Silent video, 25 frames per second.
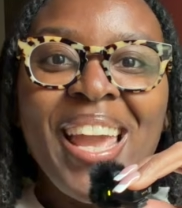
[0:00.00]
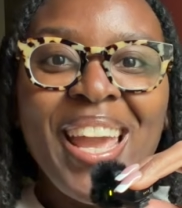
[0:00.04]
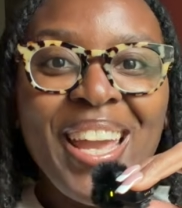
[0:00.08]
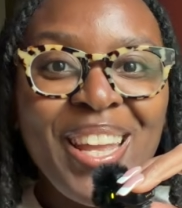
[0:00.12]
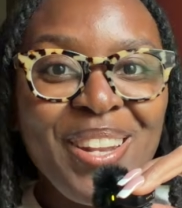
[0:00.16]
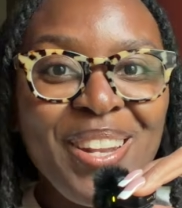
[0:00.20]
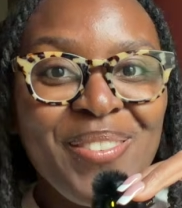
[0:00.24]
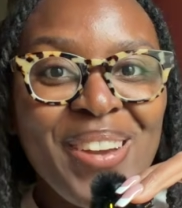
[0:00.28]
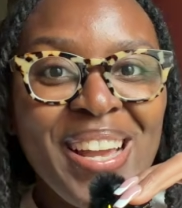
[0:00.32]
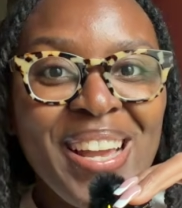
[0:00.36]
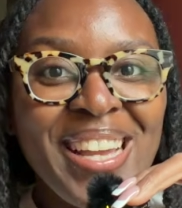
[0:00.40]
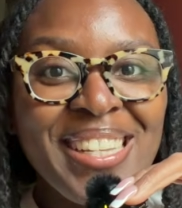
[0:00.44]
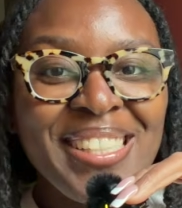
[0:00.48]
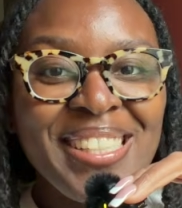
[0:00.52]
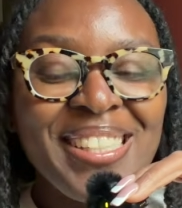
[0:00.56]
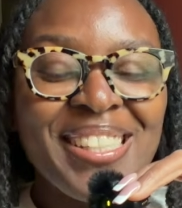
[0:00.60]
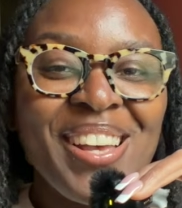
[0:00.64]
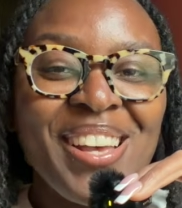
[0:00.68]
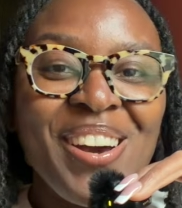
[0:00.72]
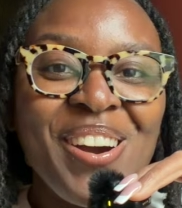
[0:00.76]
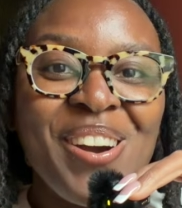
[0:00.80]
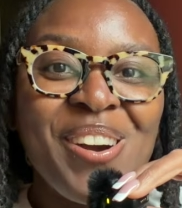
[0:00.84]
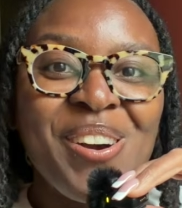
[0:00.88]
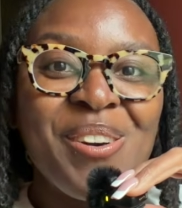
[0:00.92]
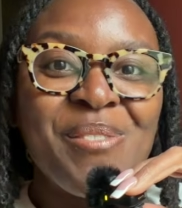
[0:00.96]
anyways,
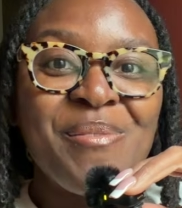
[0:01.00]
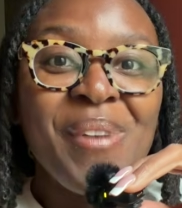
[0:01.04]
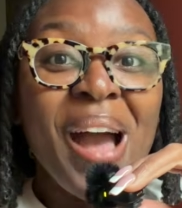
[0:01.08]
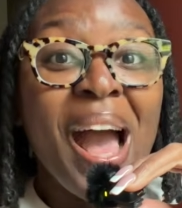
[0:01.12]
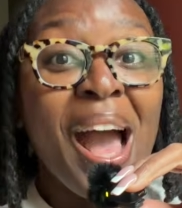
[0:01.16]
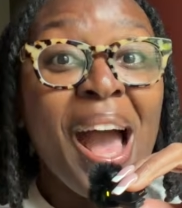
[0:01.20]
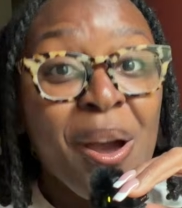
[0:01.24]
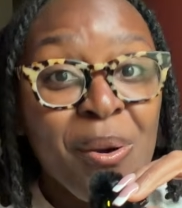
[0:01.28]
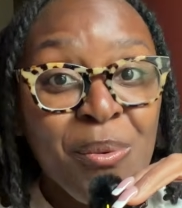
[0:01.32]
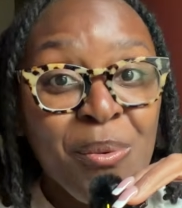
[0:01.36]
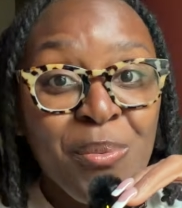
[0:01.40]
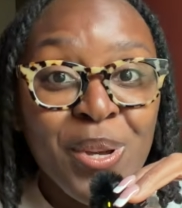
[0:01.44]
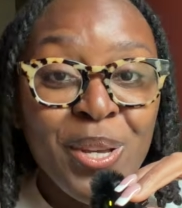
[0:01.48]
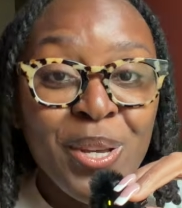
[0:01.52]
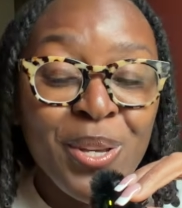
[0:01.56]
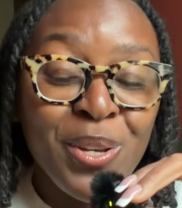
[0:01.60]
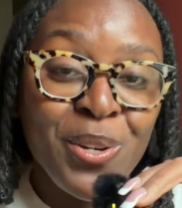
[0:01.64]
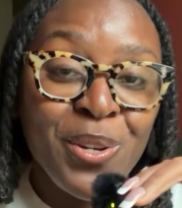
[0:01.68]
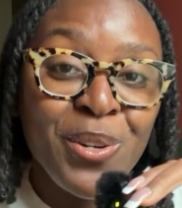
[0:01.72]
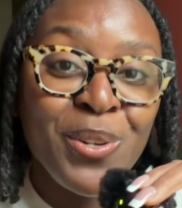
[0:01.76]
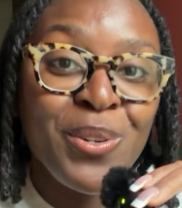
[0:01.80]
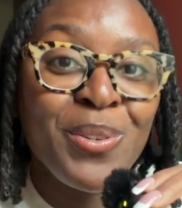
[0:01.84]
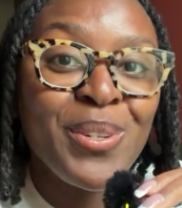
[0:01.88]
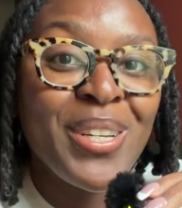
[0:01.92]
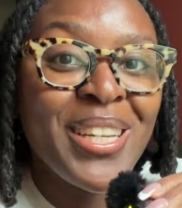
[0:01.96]
I
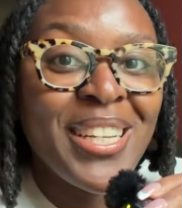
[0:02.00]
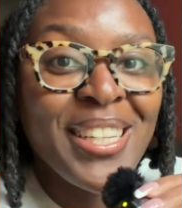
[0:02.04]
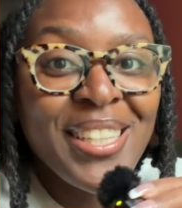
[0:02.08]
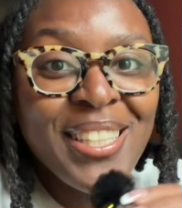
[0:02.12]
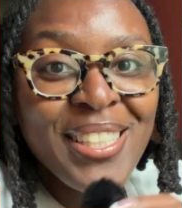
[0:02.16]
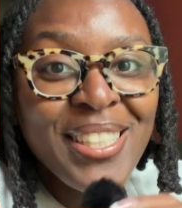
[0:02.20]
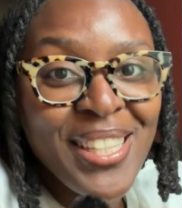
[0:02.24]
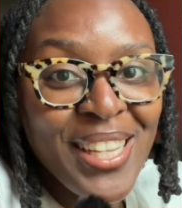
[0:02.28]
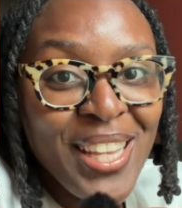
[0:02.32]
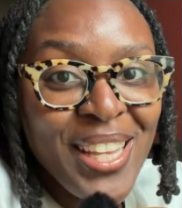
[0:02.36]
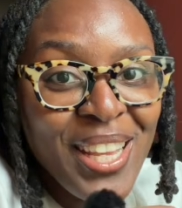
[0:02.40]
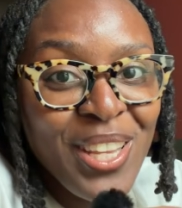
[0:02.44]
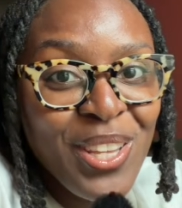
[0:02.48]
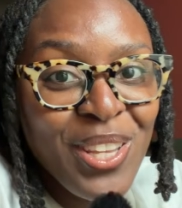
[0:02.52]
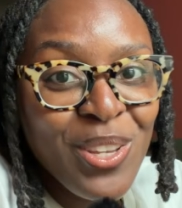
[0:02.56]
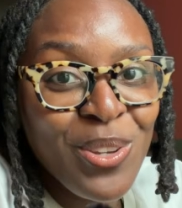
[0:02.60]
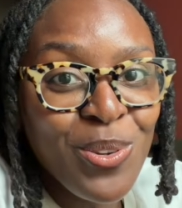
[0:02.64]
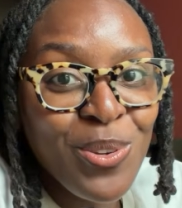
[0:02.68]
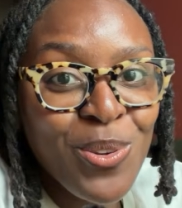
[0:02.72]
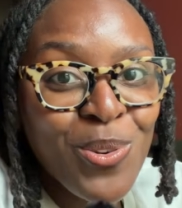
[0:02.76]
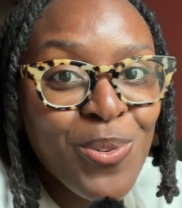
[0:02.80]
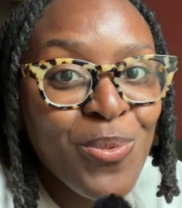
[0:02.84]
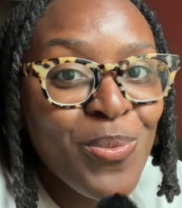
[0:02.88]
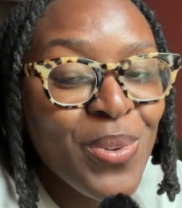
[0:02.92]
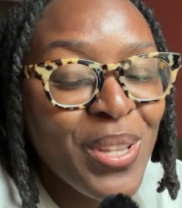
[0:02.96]
will
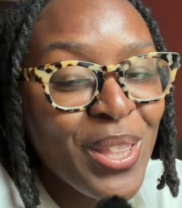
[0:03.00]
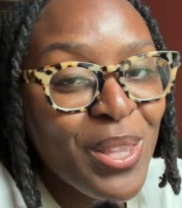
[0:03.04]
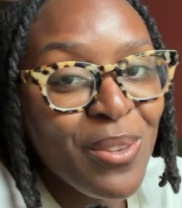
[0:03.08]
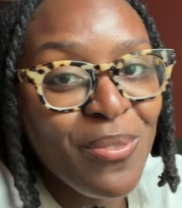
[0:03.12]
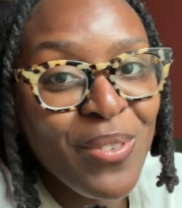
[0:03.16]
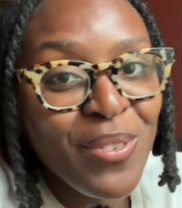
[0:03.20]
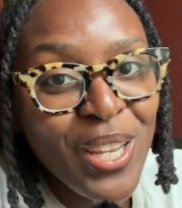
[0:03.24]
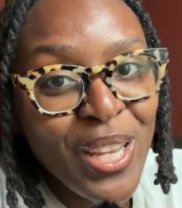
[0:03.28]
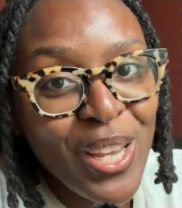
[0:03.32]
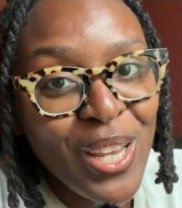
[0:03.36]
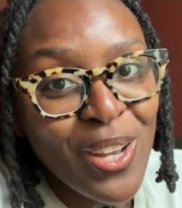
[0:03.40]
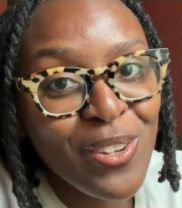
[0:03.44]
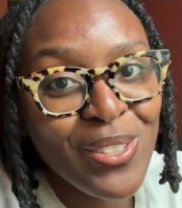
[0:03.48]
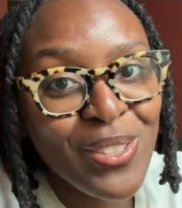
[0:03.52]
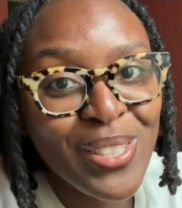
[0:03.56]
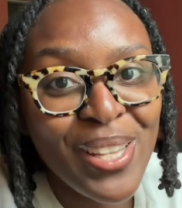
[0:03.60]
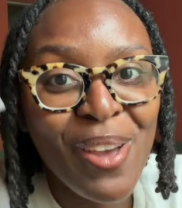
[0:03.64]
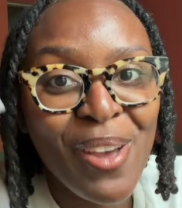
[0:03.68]
continue with the videos.